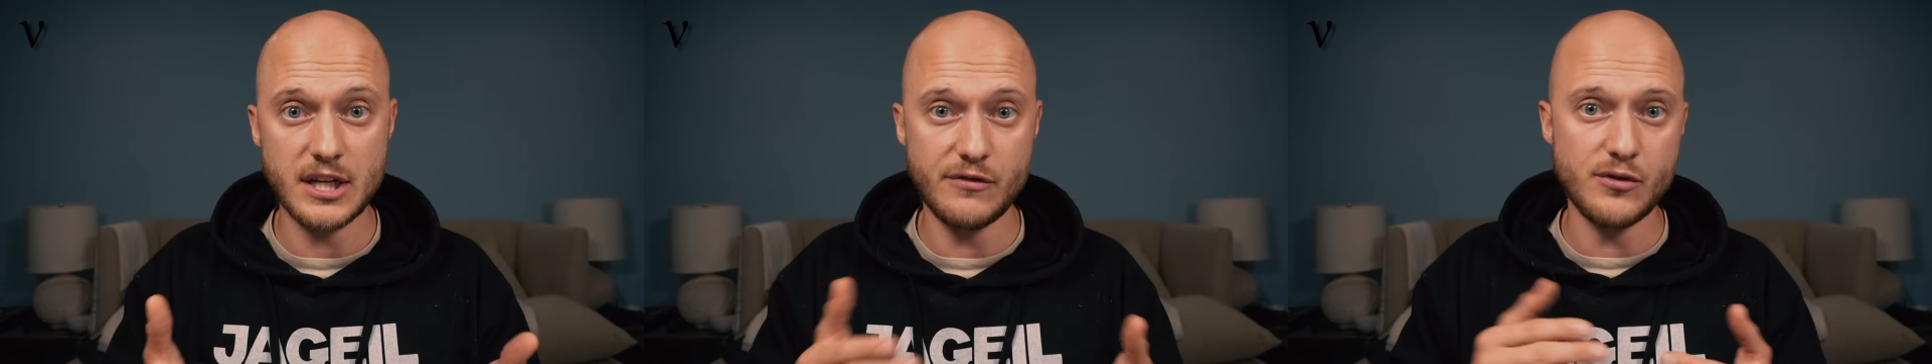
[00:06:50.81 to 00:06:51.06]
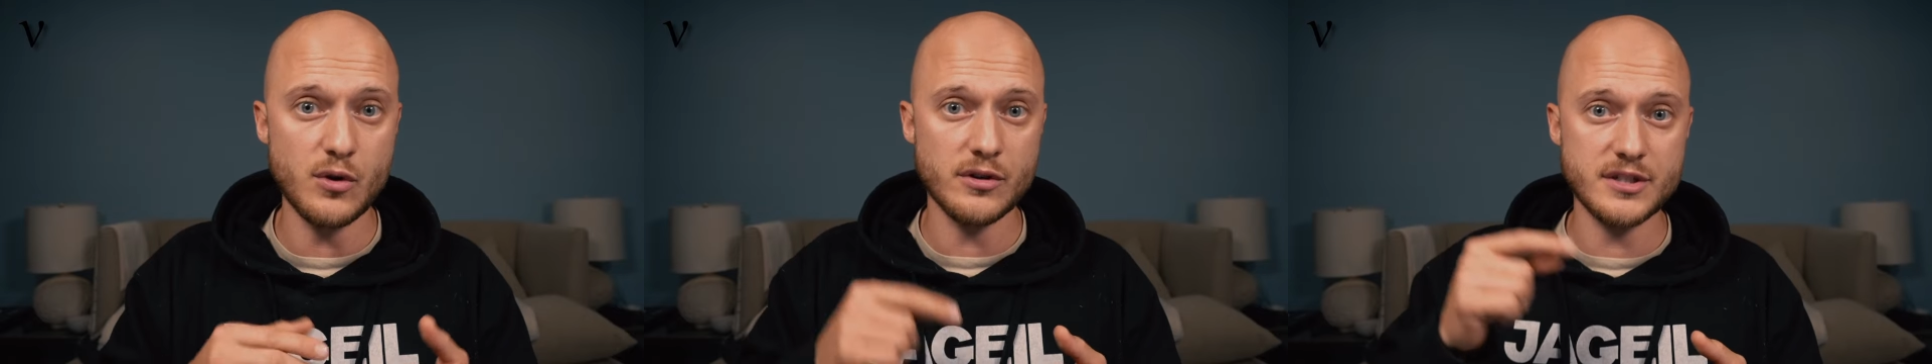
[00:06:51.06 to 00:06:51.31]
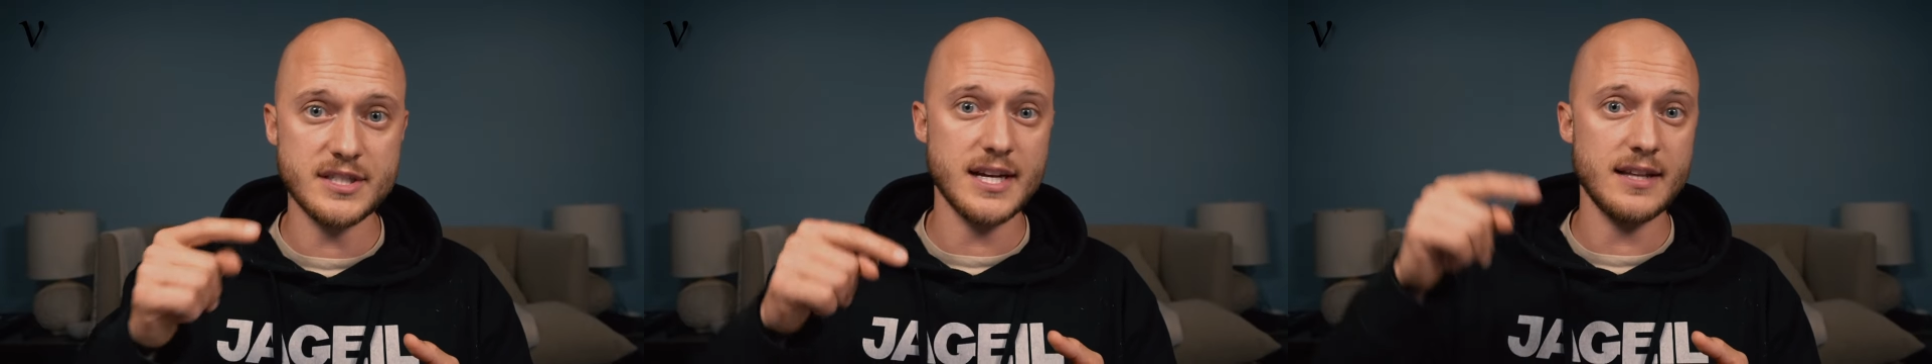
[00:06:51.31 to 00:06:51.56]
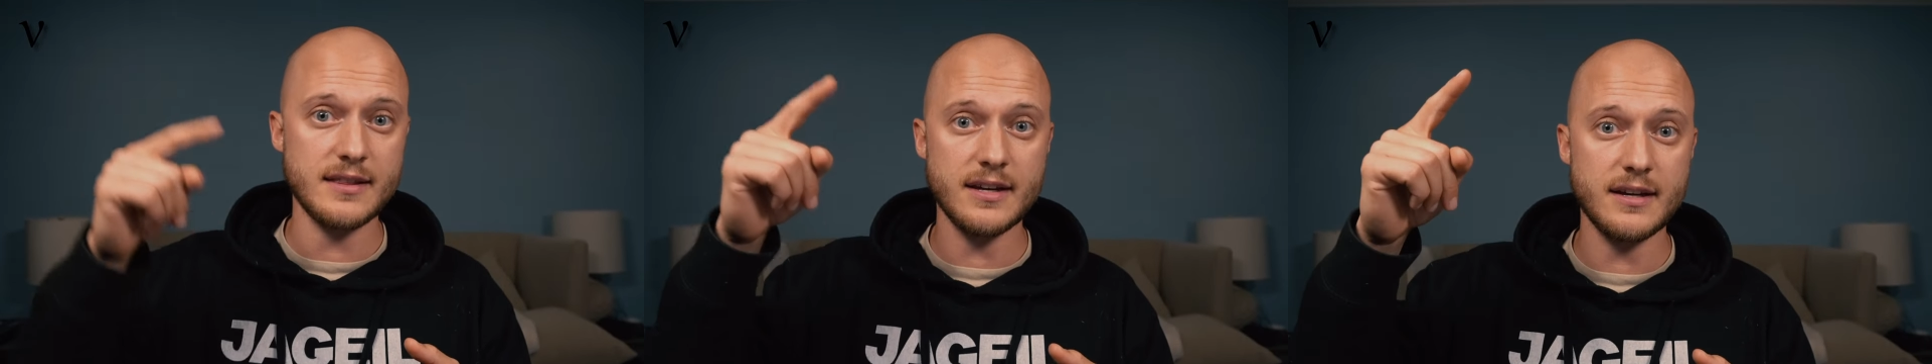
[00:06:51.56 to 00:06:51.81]
if you
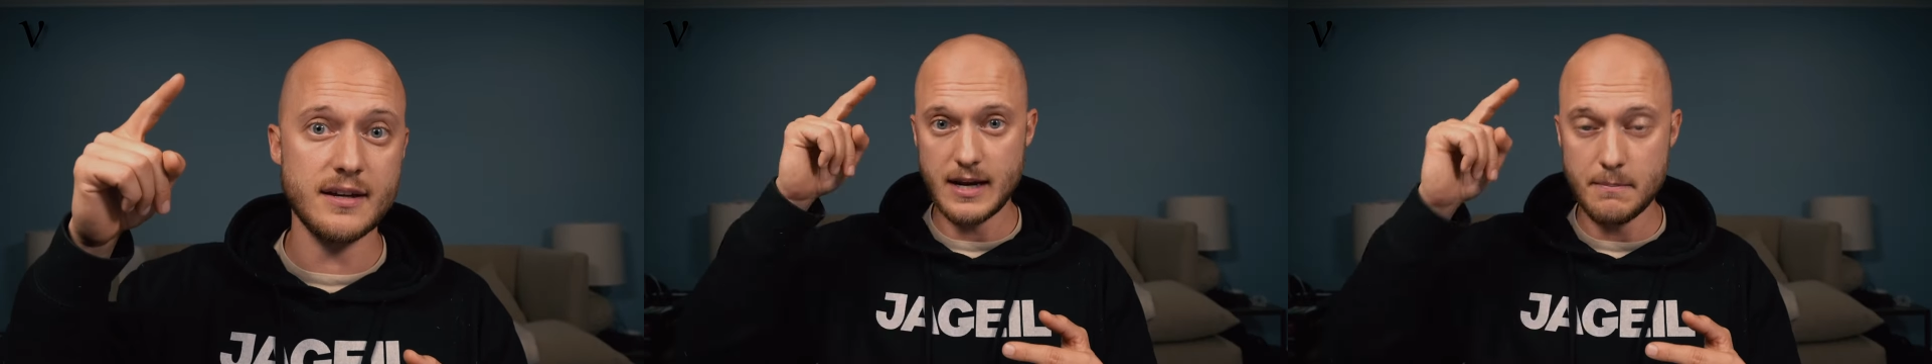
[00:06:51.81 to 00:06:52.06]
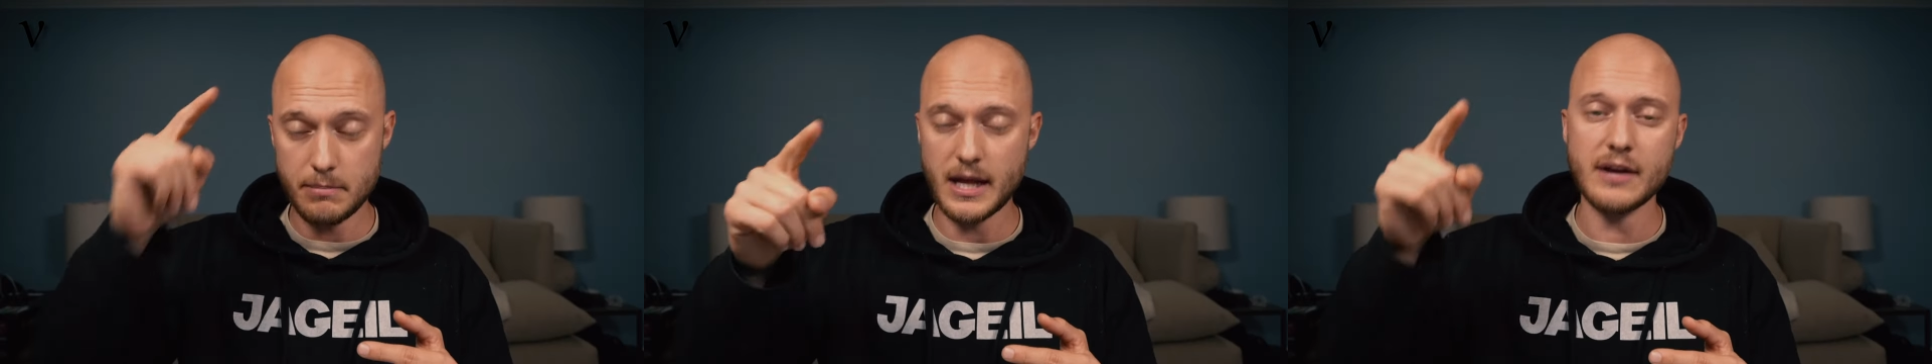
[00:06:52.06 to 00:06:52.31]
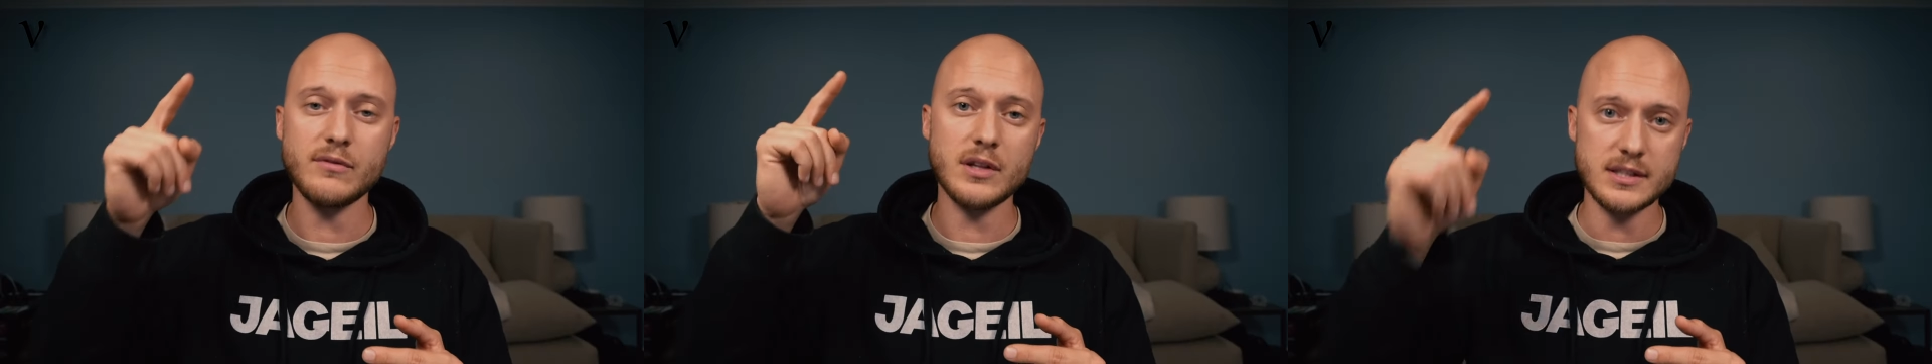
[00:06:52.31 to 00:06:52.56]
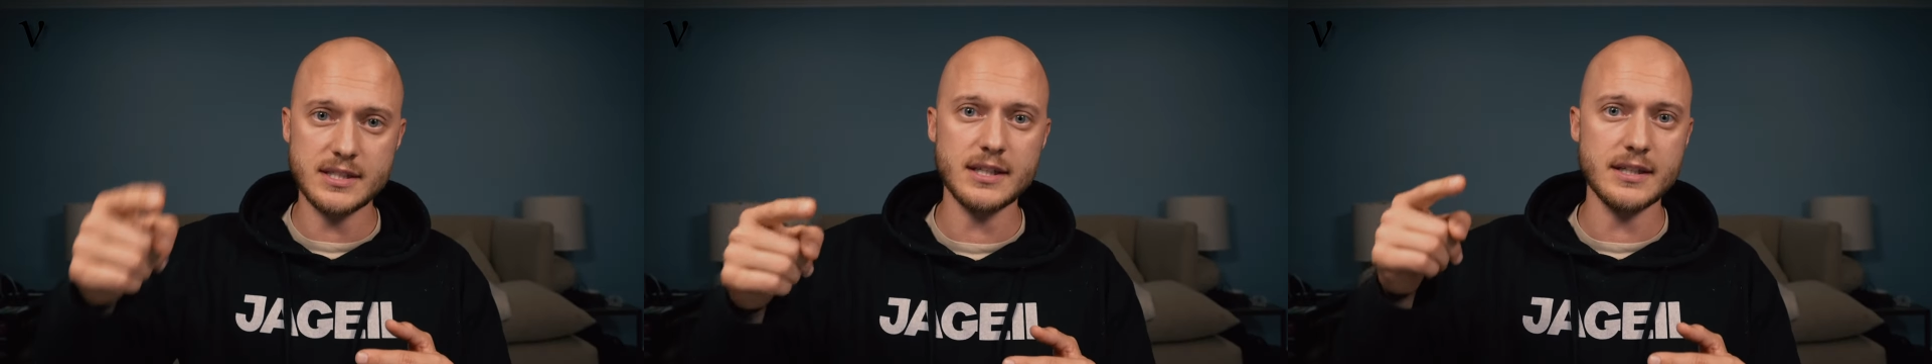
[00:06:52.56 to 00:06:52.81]
understand the implied
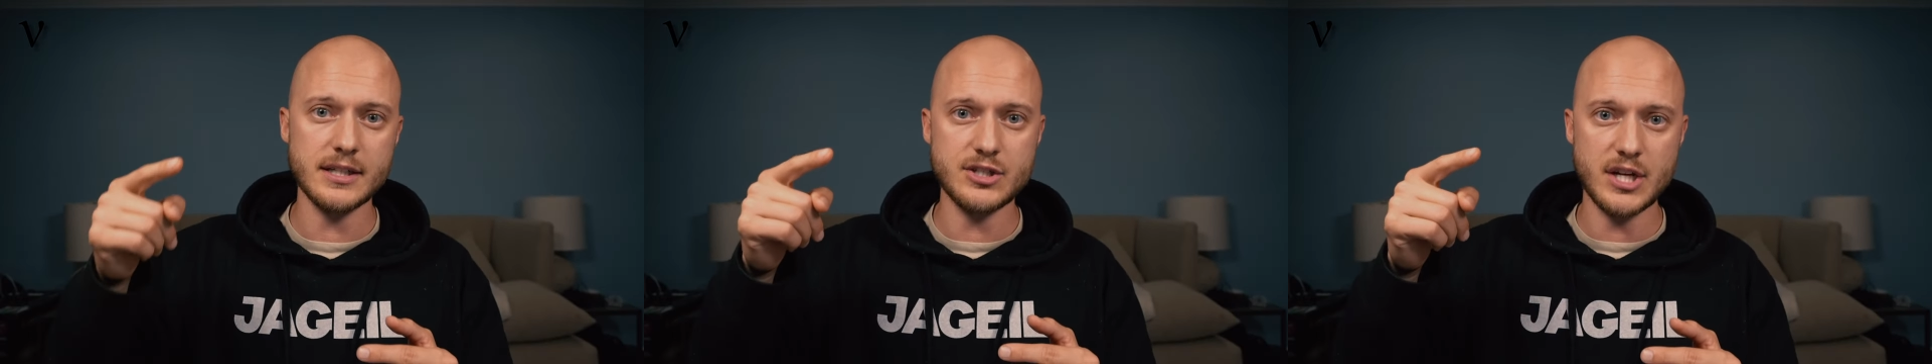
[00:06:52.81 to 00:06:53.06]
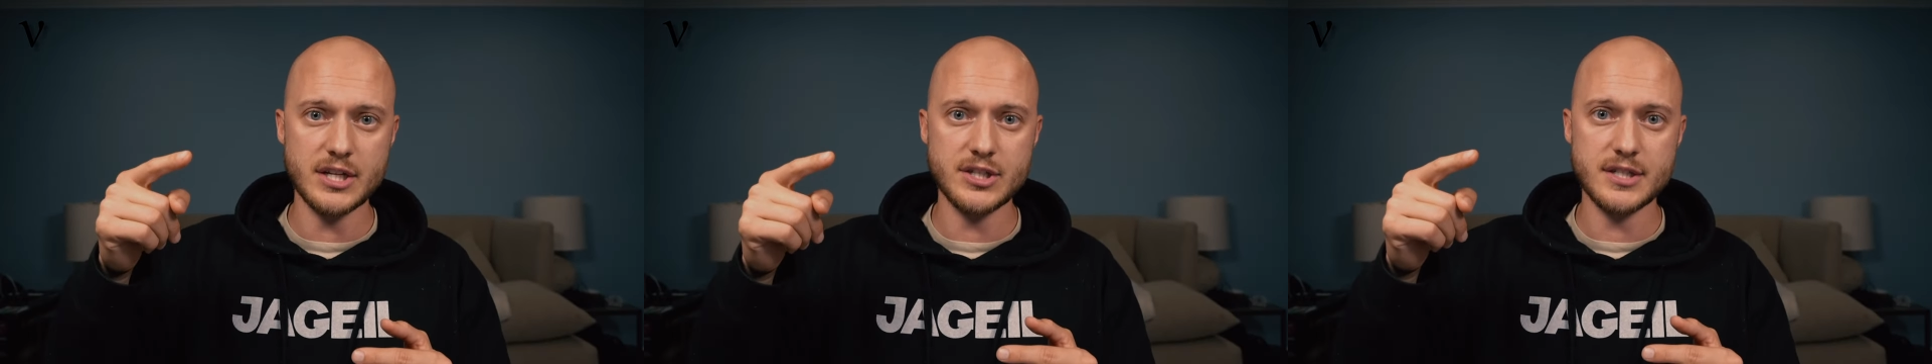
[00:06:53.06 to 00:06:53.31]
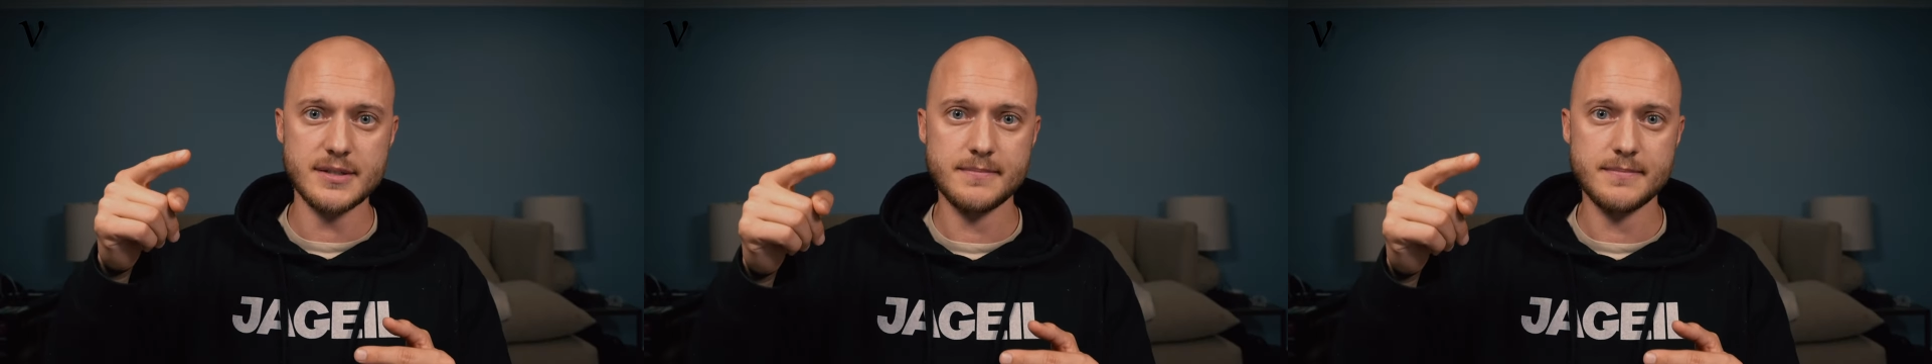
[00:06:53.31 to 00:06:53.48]
volatility changes.